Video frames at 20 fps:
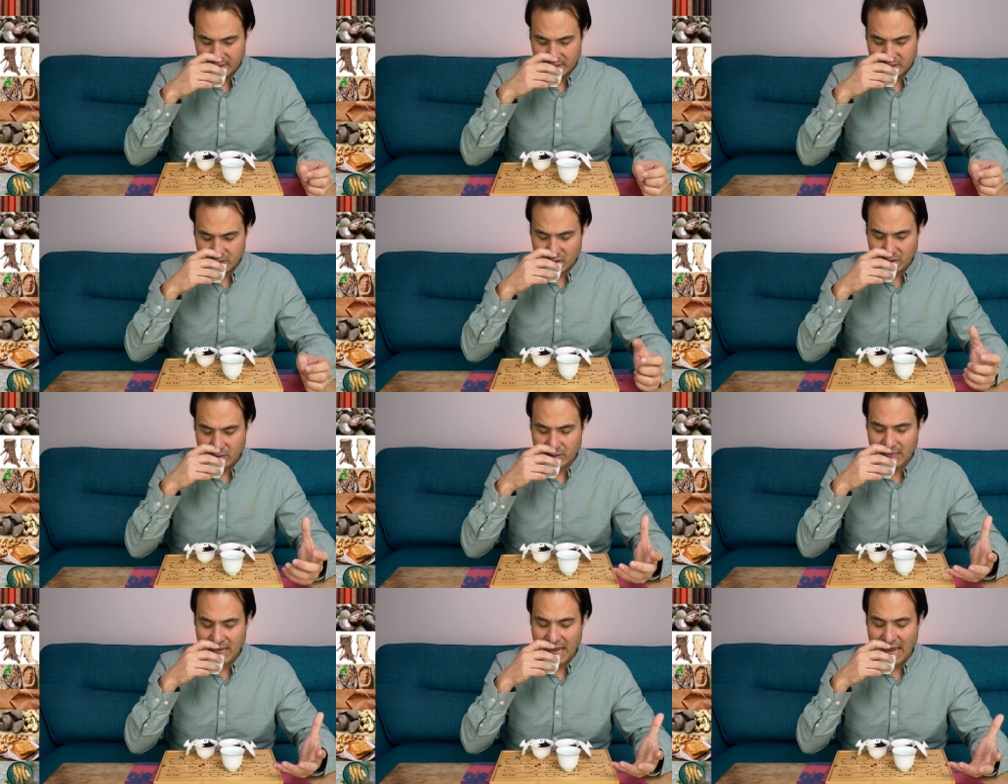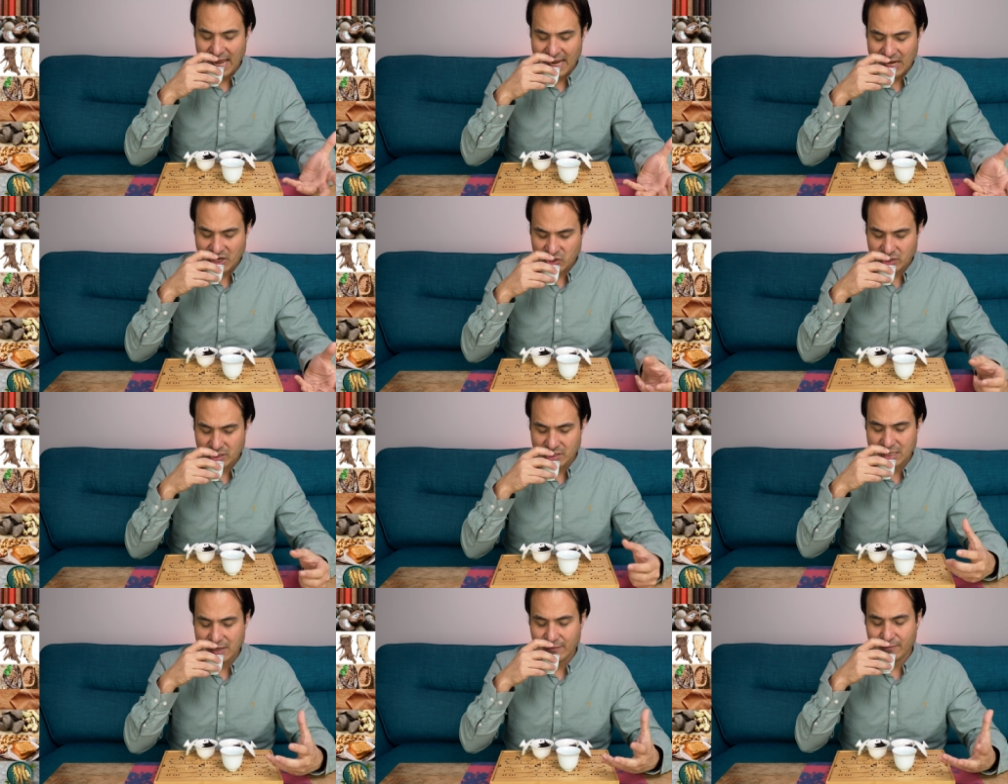So the age
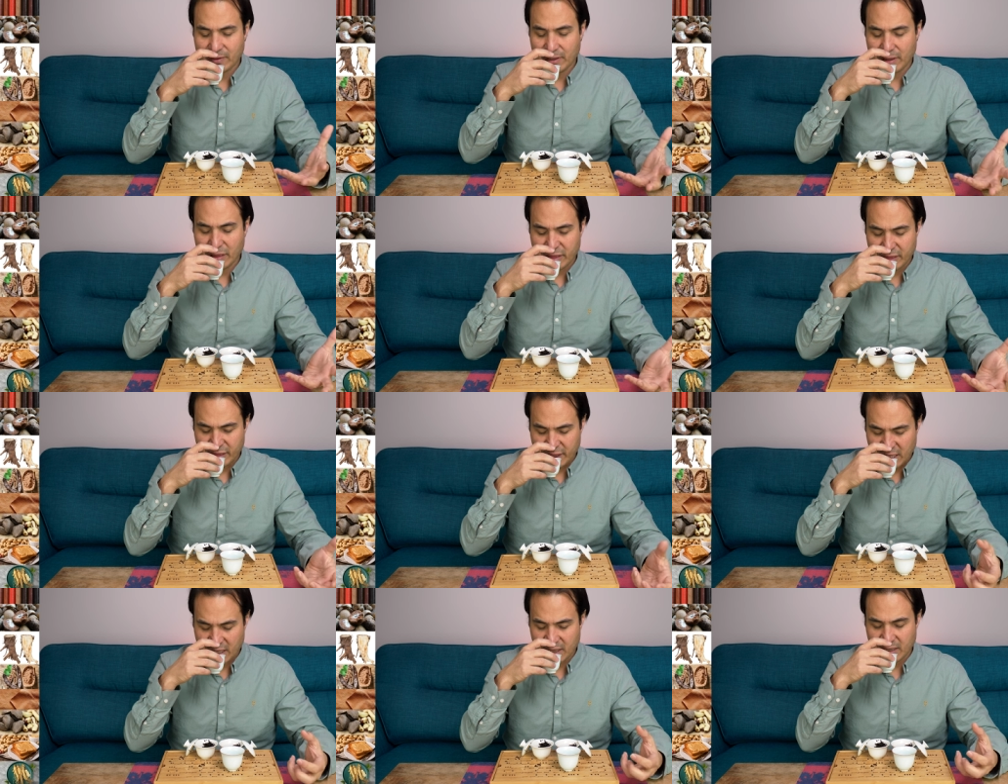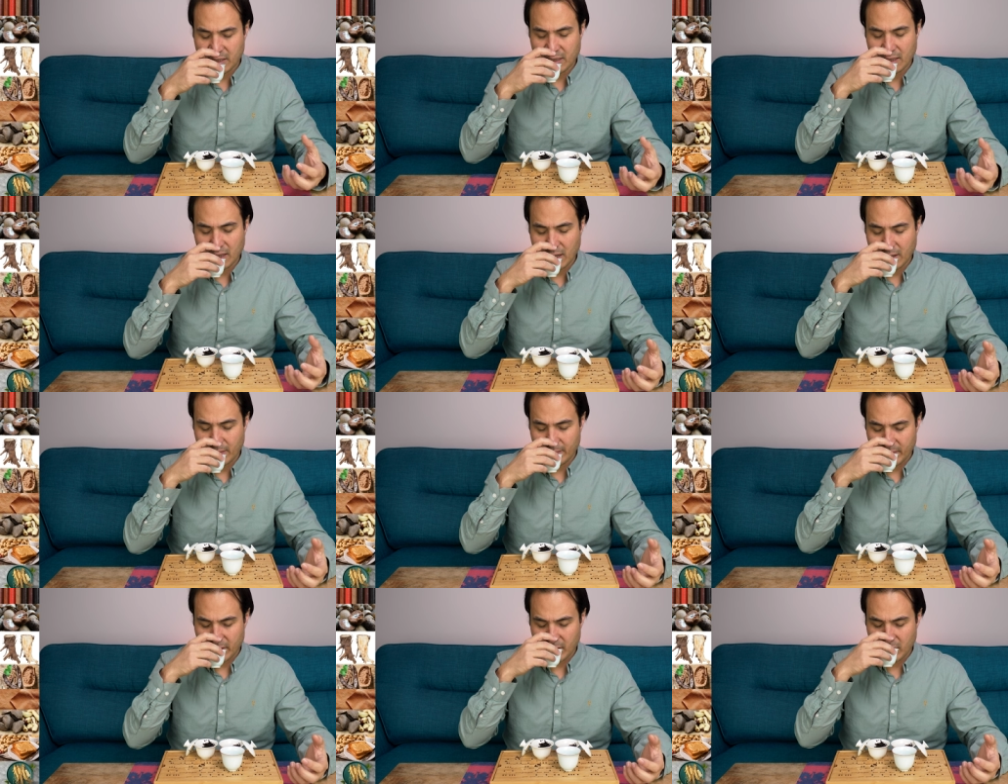has definitely thickened it
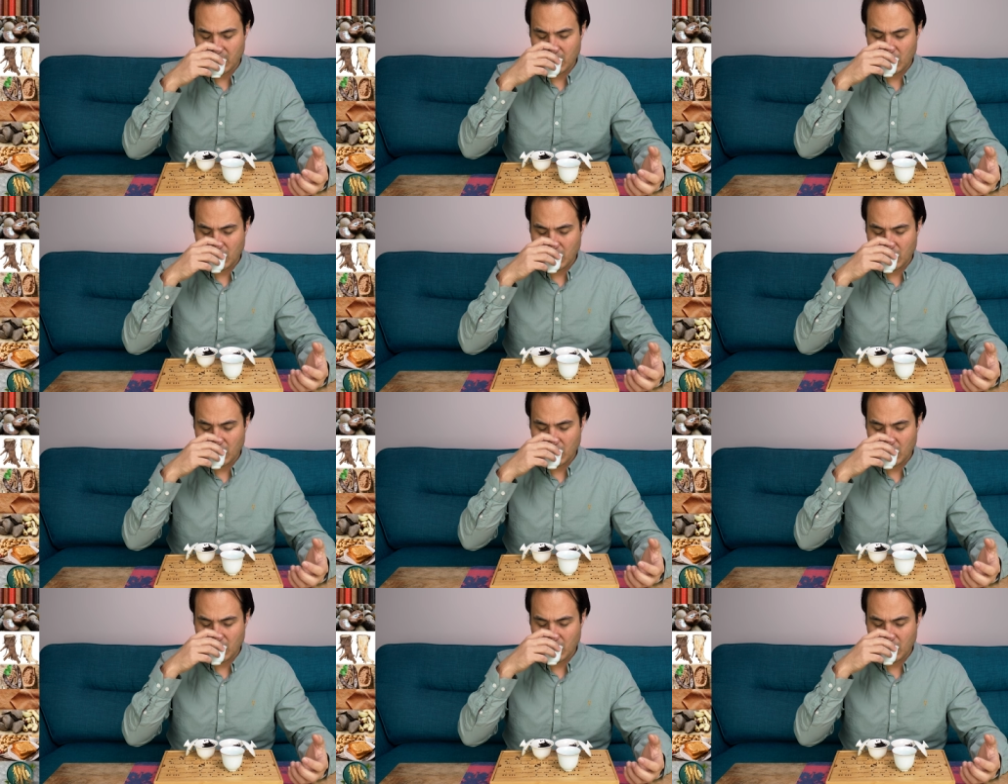up.